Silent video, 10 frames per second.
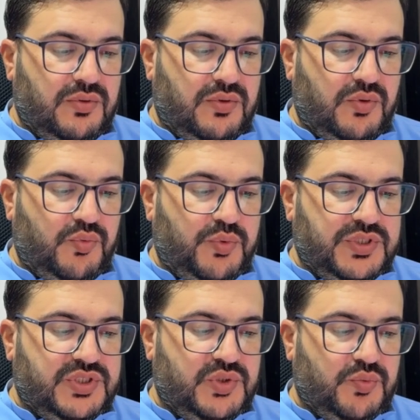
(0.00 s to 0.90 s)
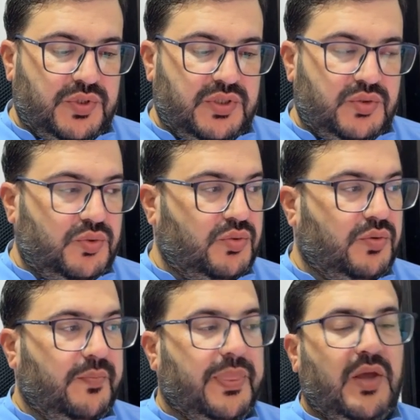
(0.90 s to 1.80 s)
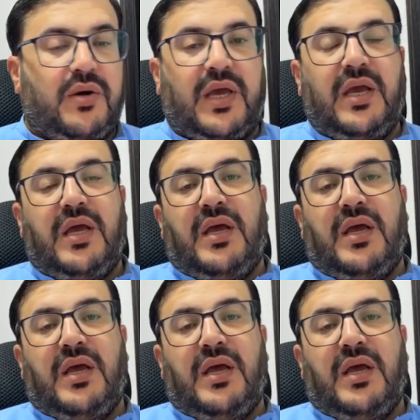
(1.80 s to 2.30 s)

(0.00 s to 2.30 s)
know which one to do? Okay,